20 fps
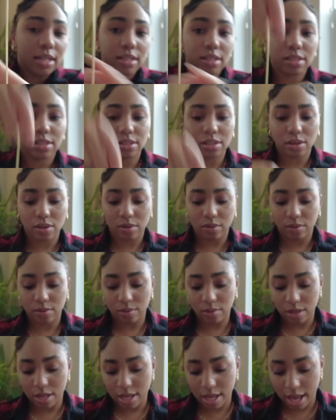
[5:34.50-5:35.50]

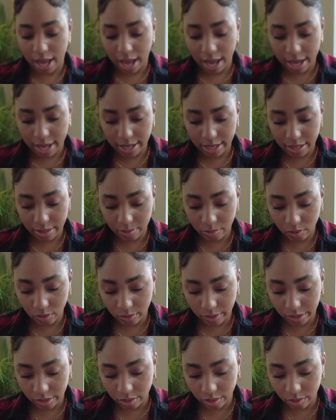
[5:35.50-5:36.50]
So I am
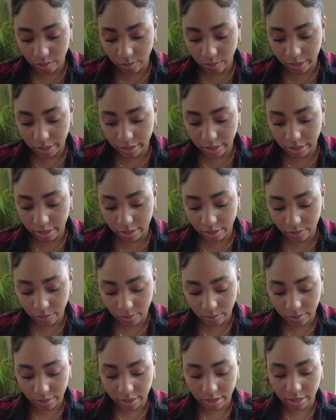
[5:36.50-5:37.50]
going to wear this
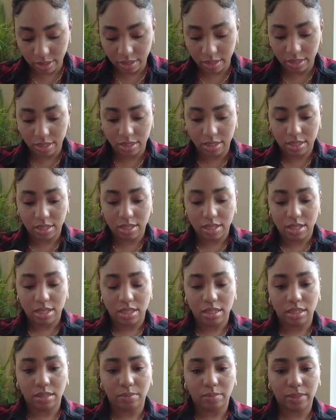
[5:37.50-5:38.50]
on
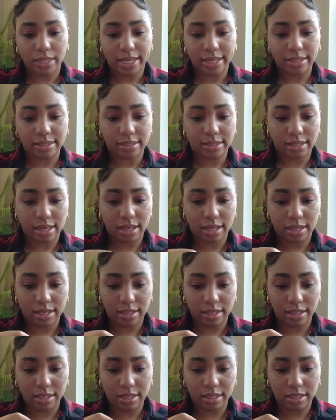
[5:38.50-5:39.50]
the black
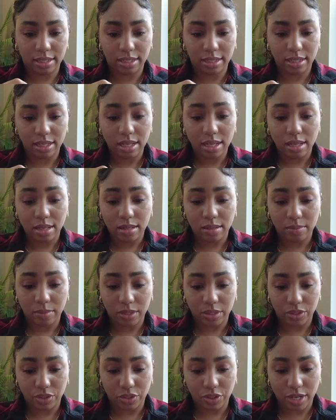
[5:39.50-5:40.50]
side. I'm
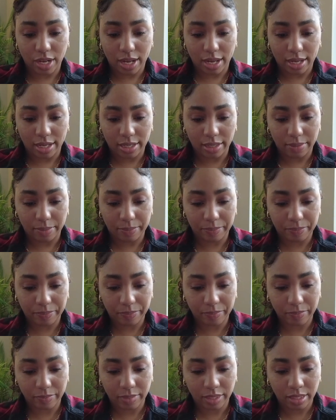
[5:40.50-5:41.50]
gonna try
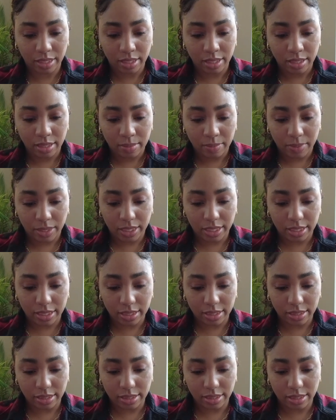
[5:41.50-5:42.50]

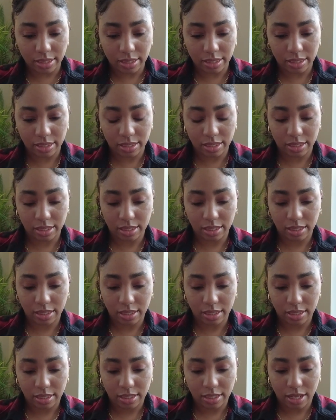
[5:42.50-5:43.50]
because
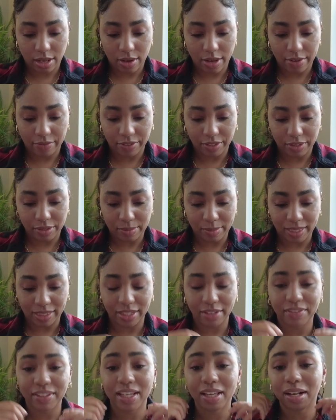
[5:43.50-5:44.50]
I'll have to use my
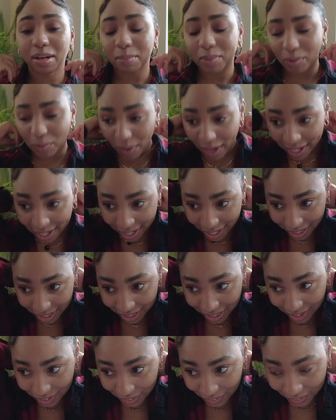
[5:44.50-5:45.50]
left hand. I'm a
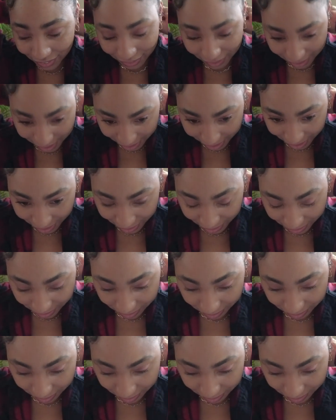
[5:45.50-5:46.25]
right-handed girl, so.